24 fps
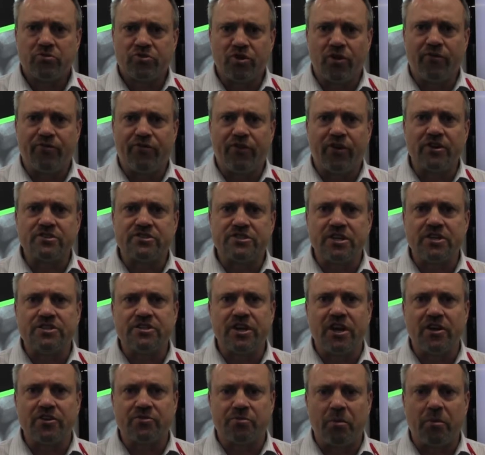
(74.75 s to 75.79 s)
so far, seed
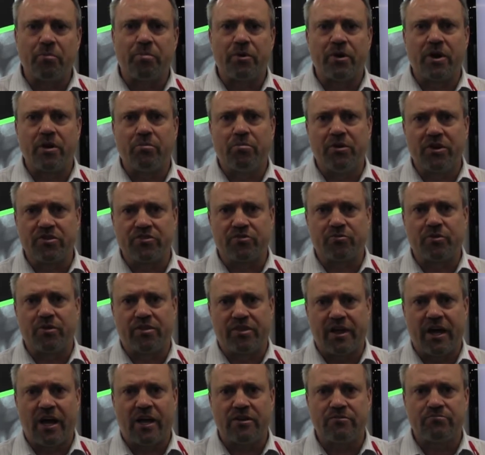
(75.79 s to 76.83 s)
sales have been pretty brisk
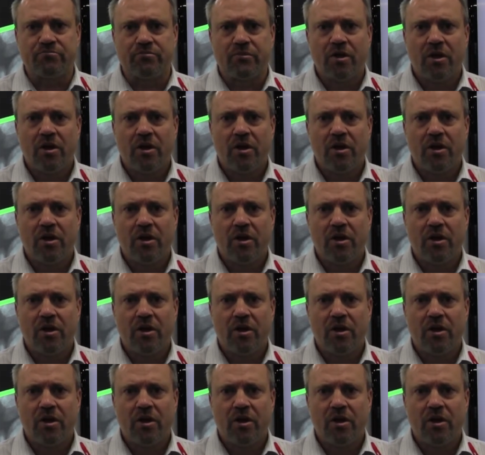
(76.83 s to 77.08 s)
with that,